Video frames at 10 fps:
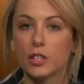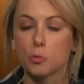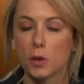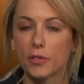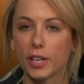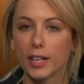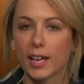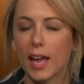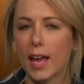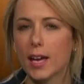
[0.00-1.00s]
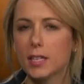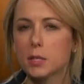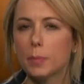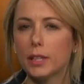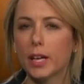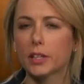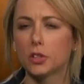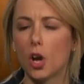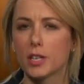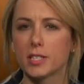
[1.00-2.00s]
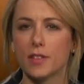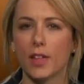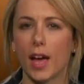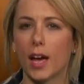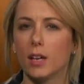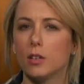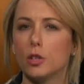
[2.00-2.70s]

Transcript: It's riveting, and it's a bit like Lost in that